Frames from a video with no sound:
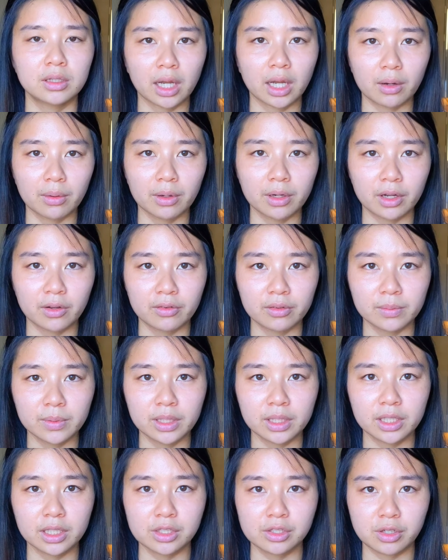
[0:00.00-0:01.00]
Taiwan
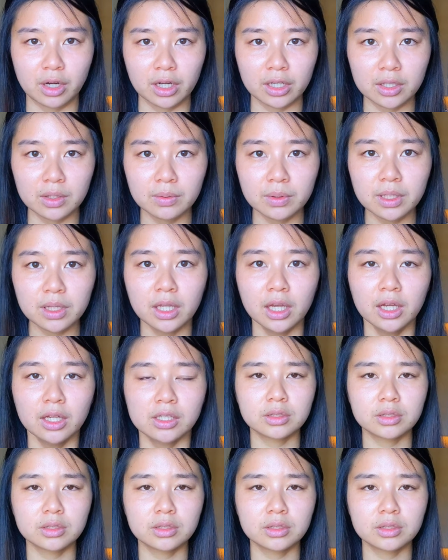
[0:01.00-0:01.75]
government can track you with.